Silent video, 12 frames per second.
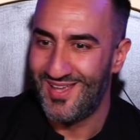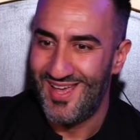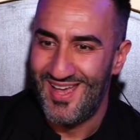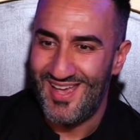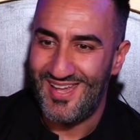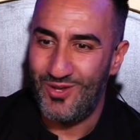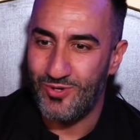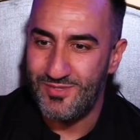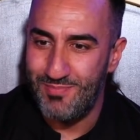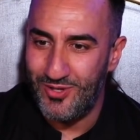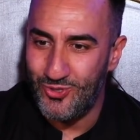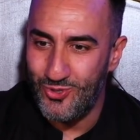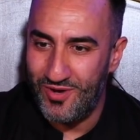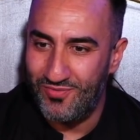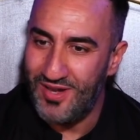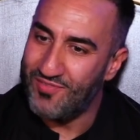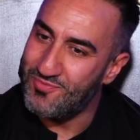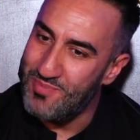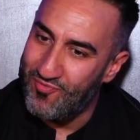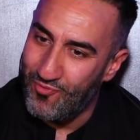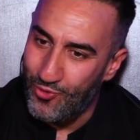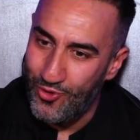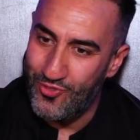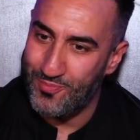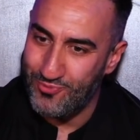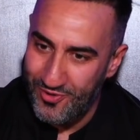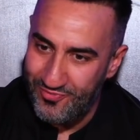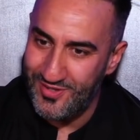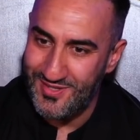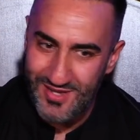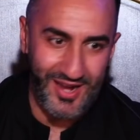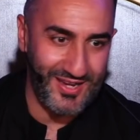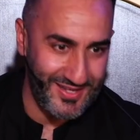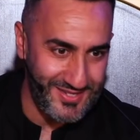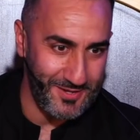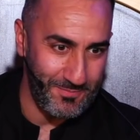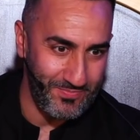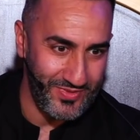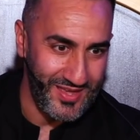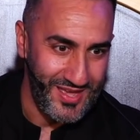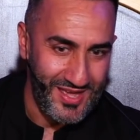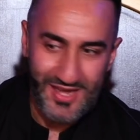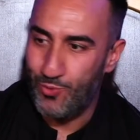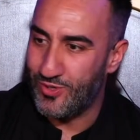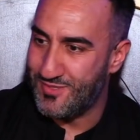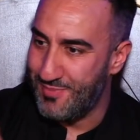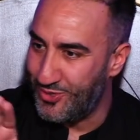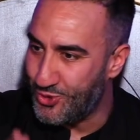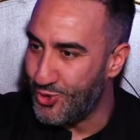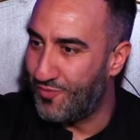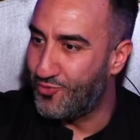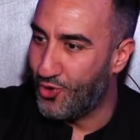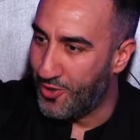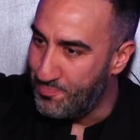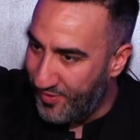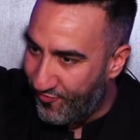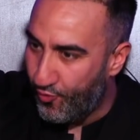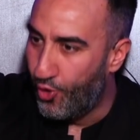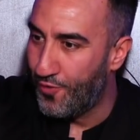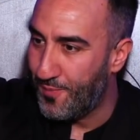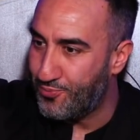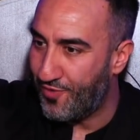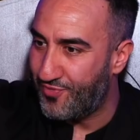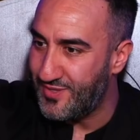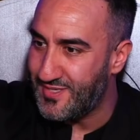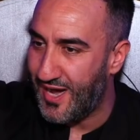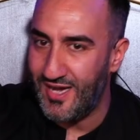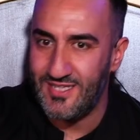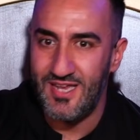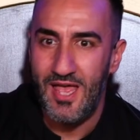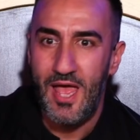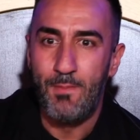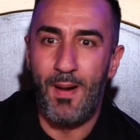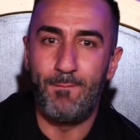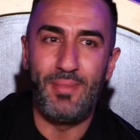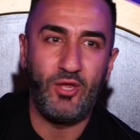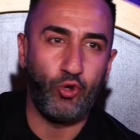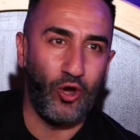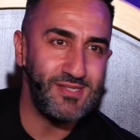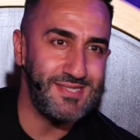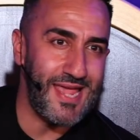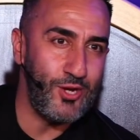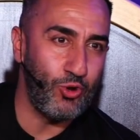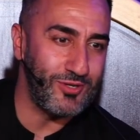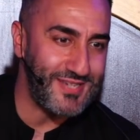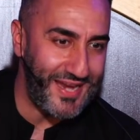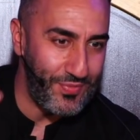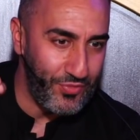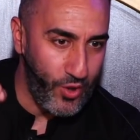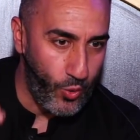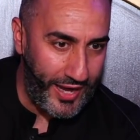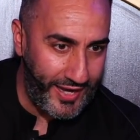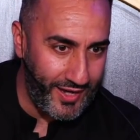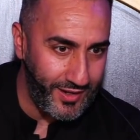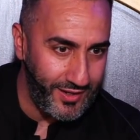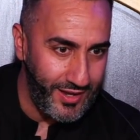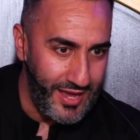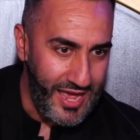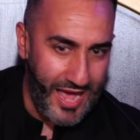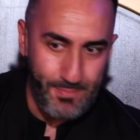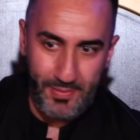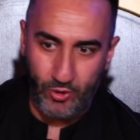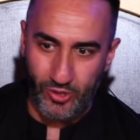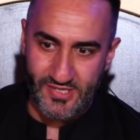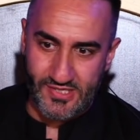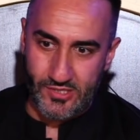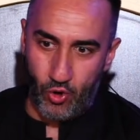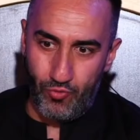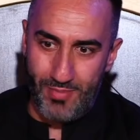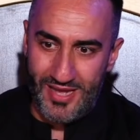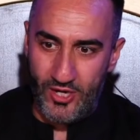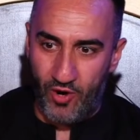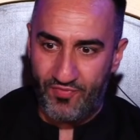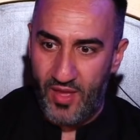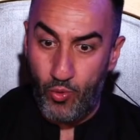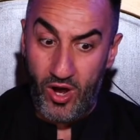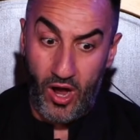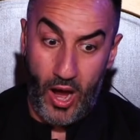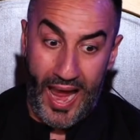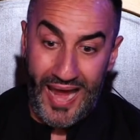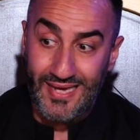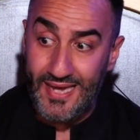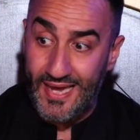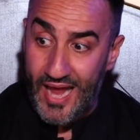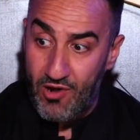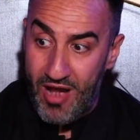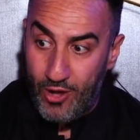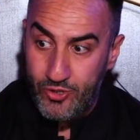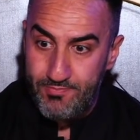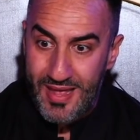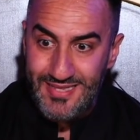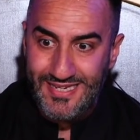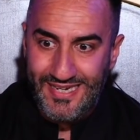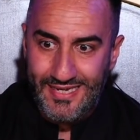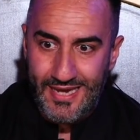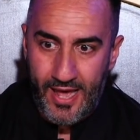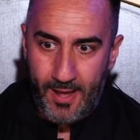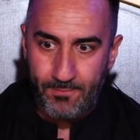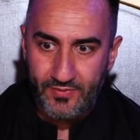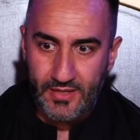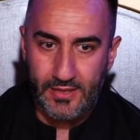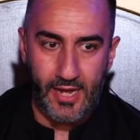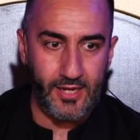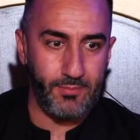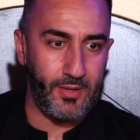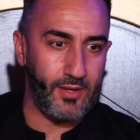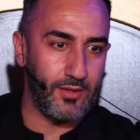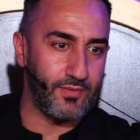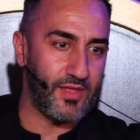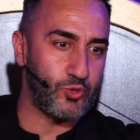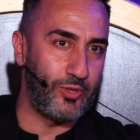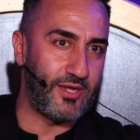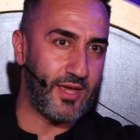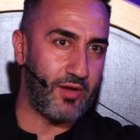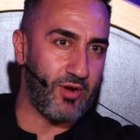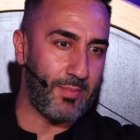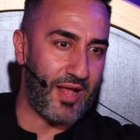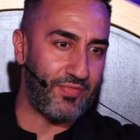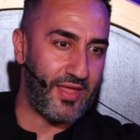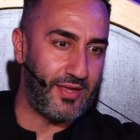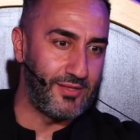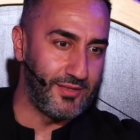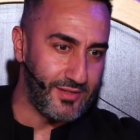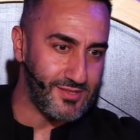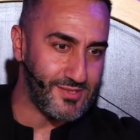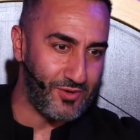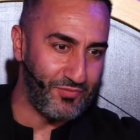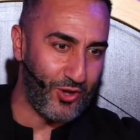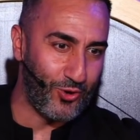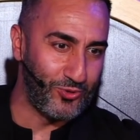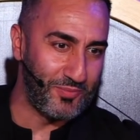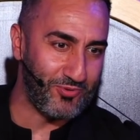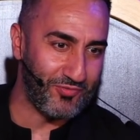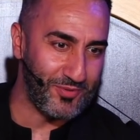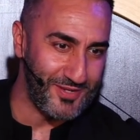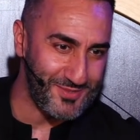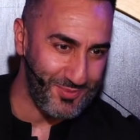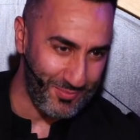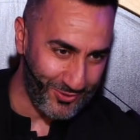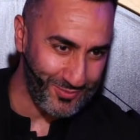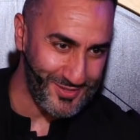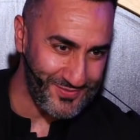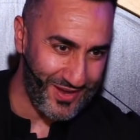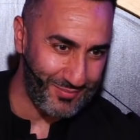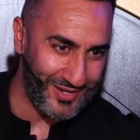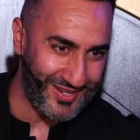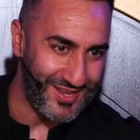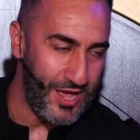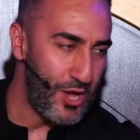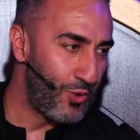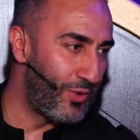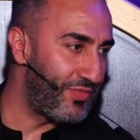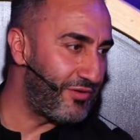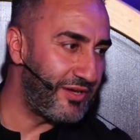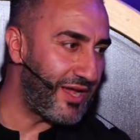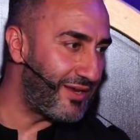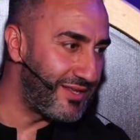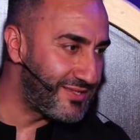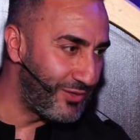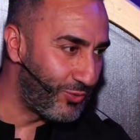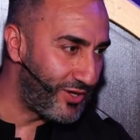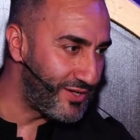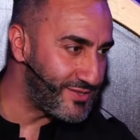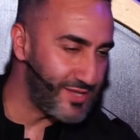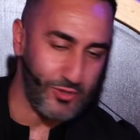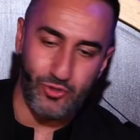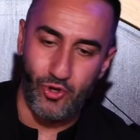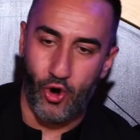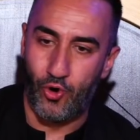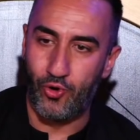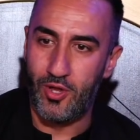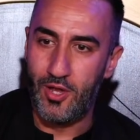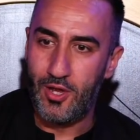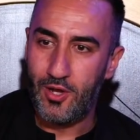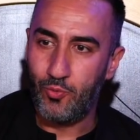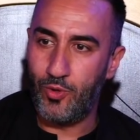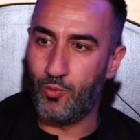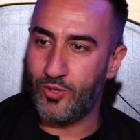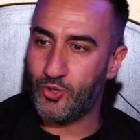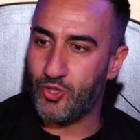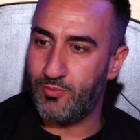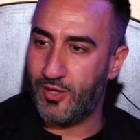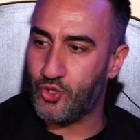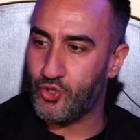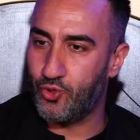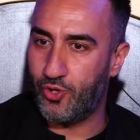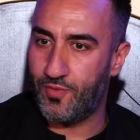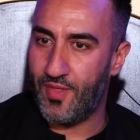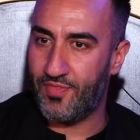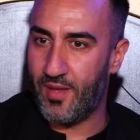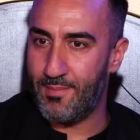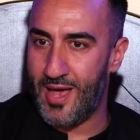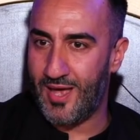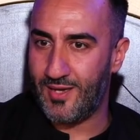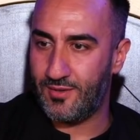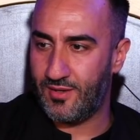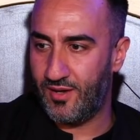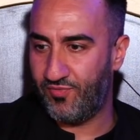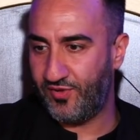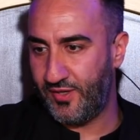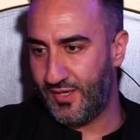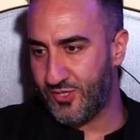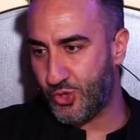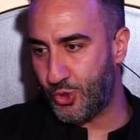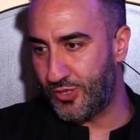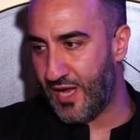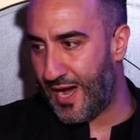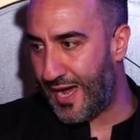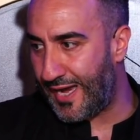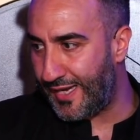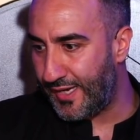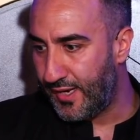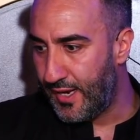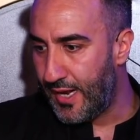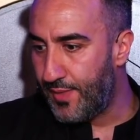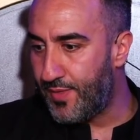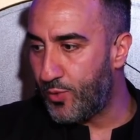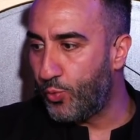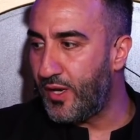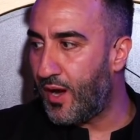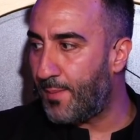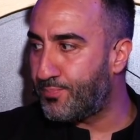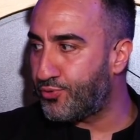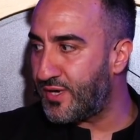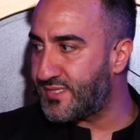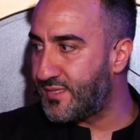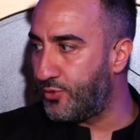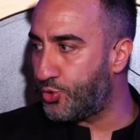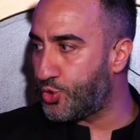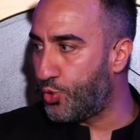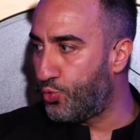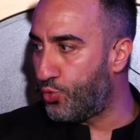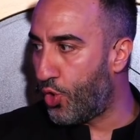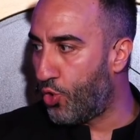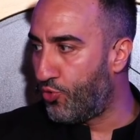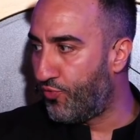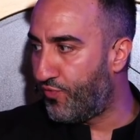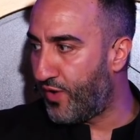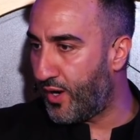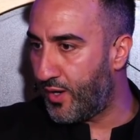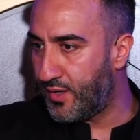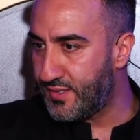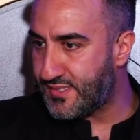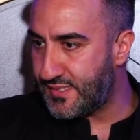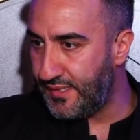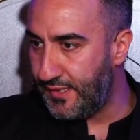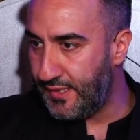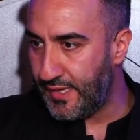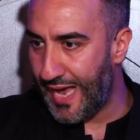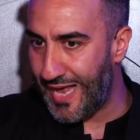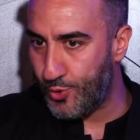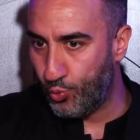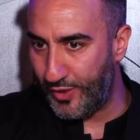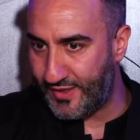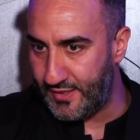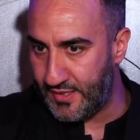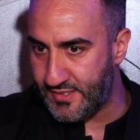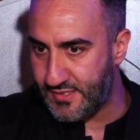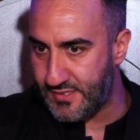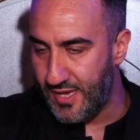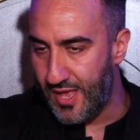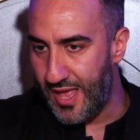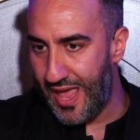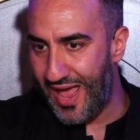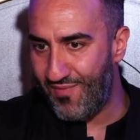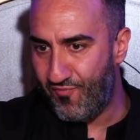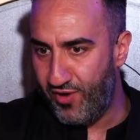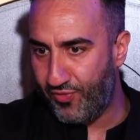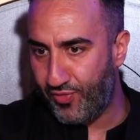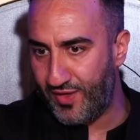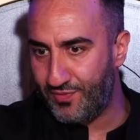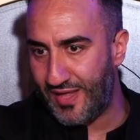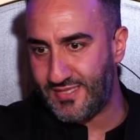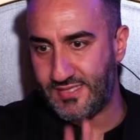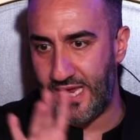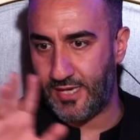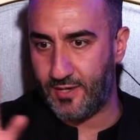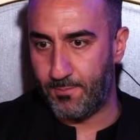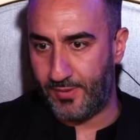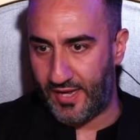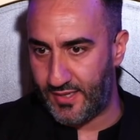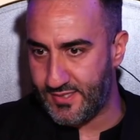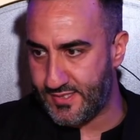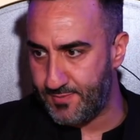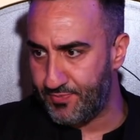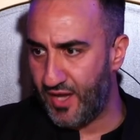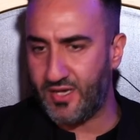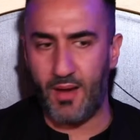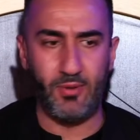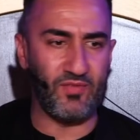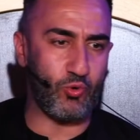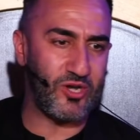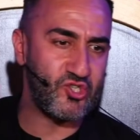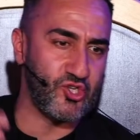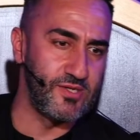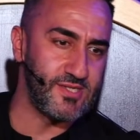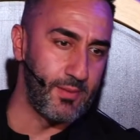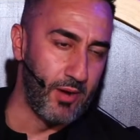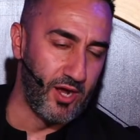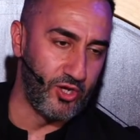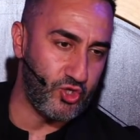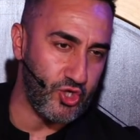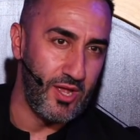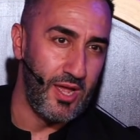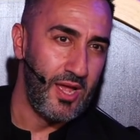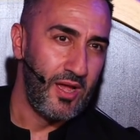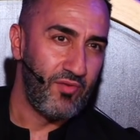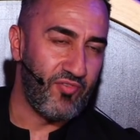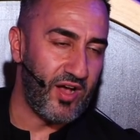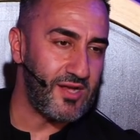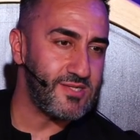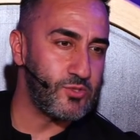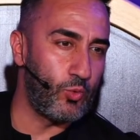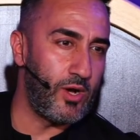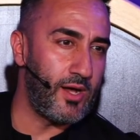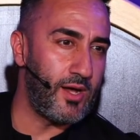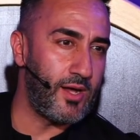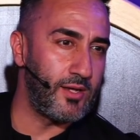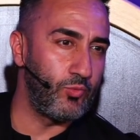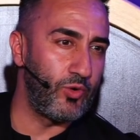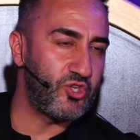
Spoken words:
He was meant to have left before the Prophet died. He was meant to have gone before the Prophet died. But because they got in the way, and because so many of them were hanging around Medina, claiming that we care about the illness of the Holy Prophet, peace be upon him, his family, when the reality was that no, we want to make sure that the man, if he is to die, then we are present to oversee and witness everything that's taken place. A couple of questions emerge. First one which